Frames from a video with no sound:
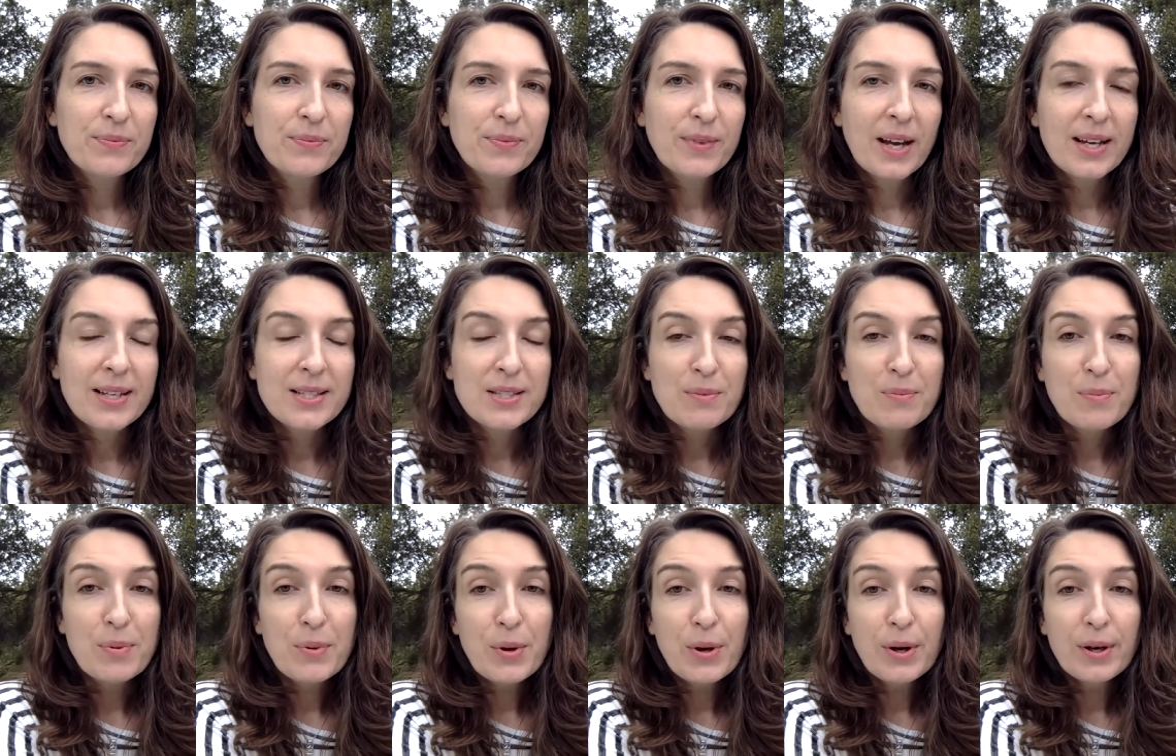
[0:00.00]
I
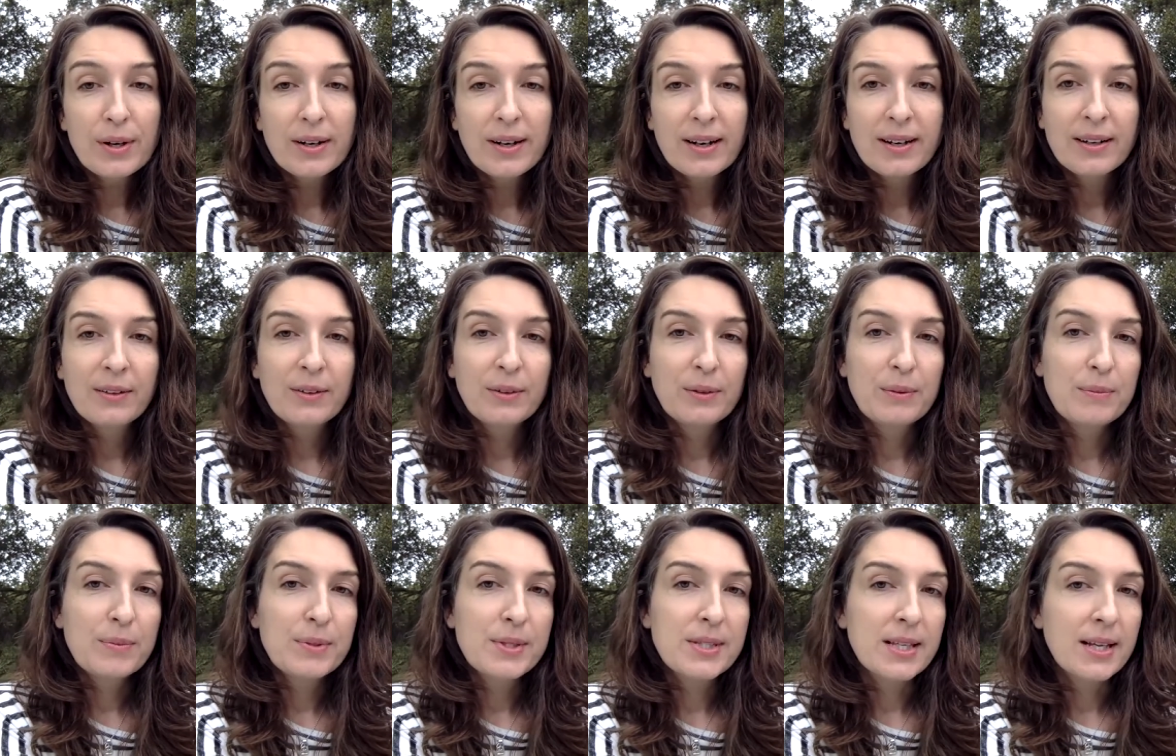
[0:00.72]
support and
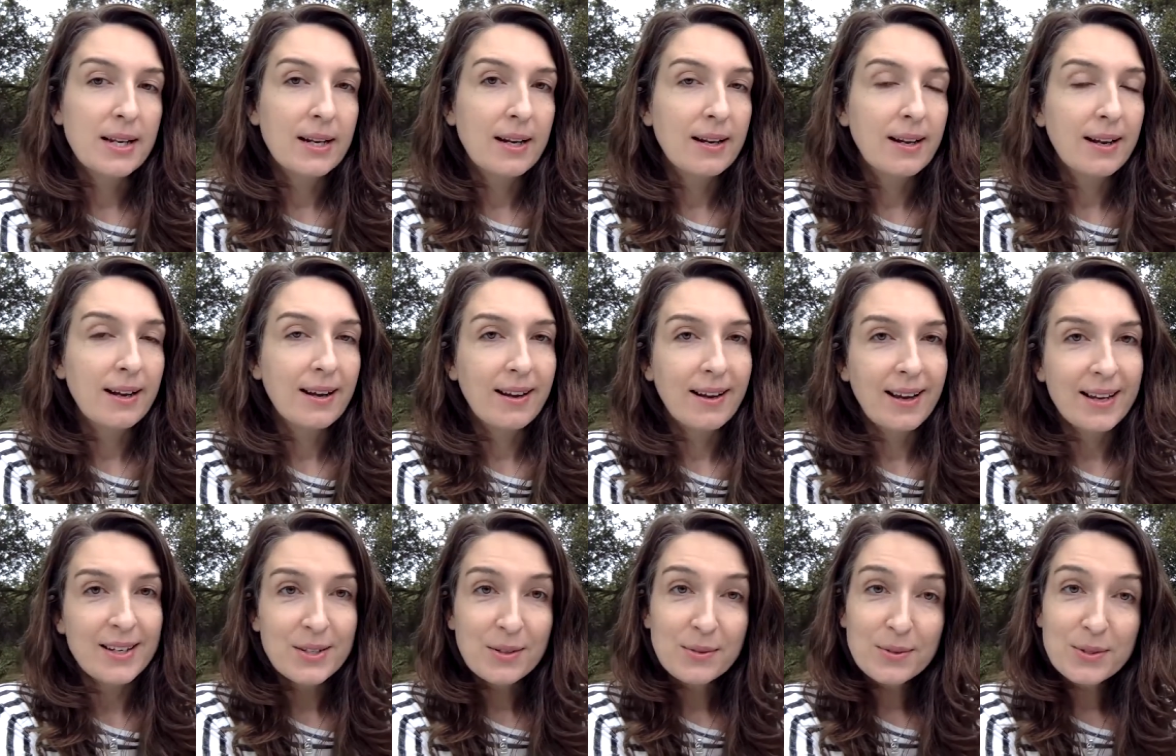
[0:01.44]
groups that
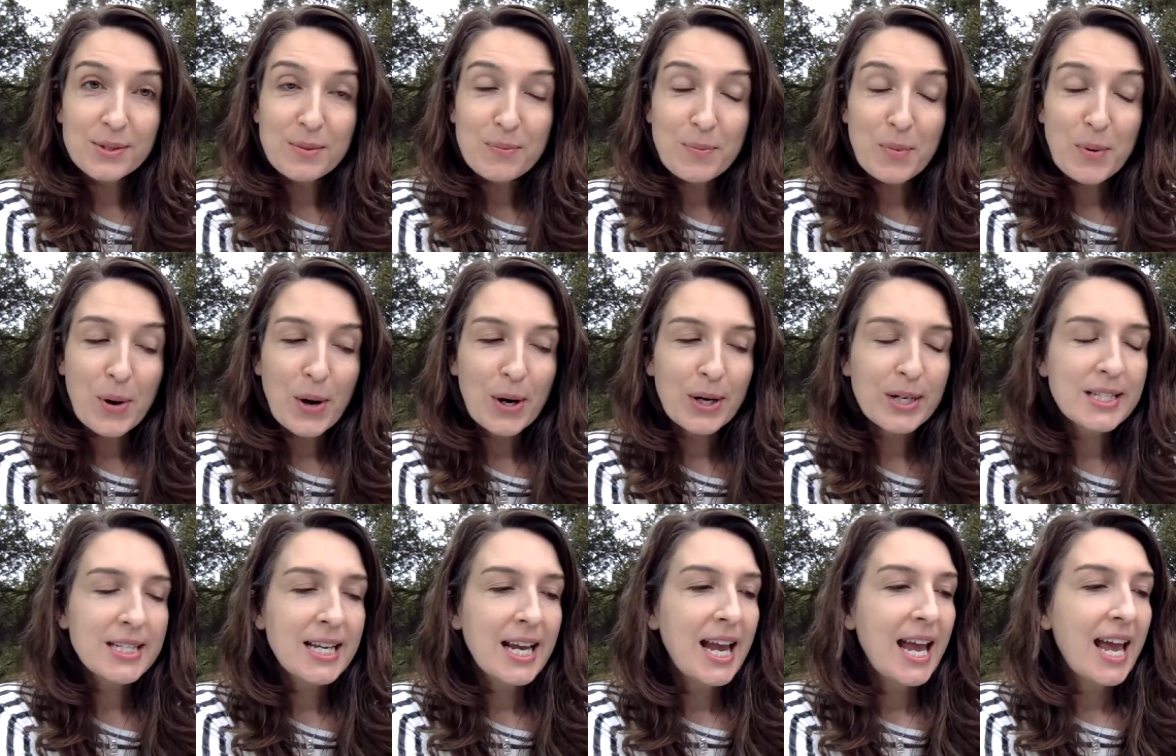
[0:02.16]
I don't
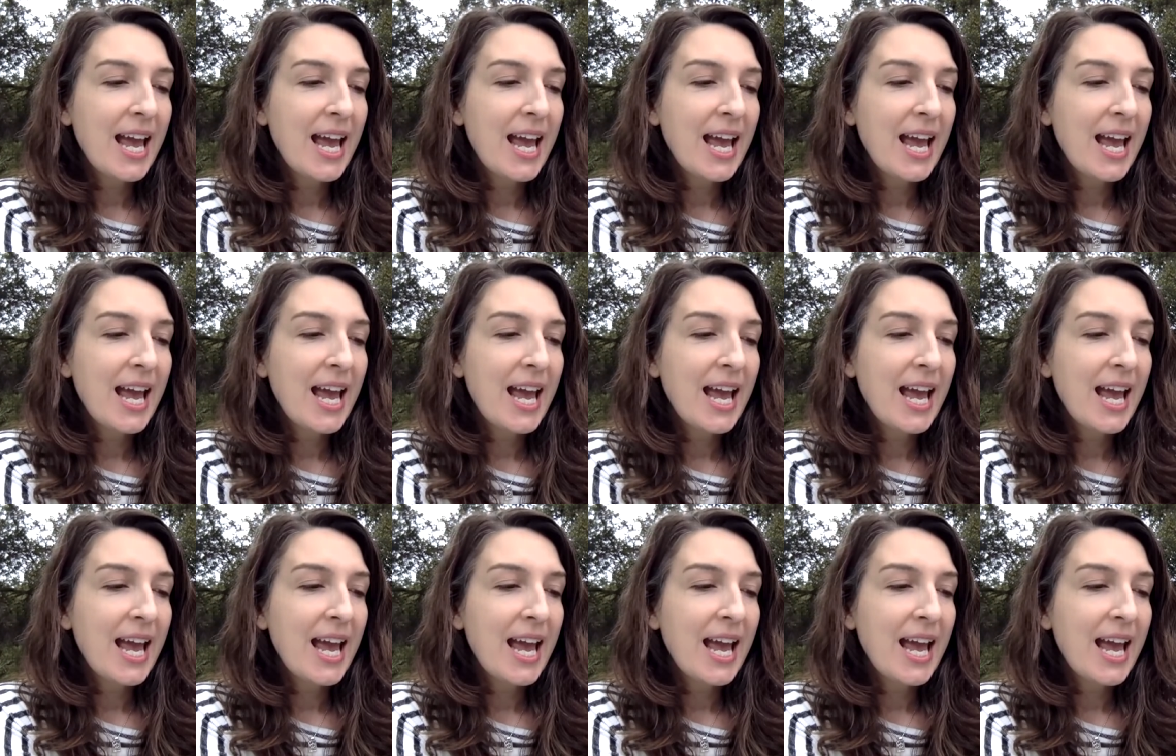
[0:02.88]
support,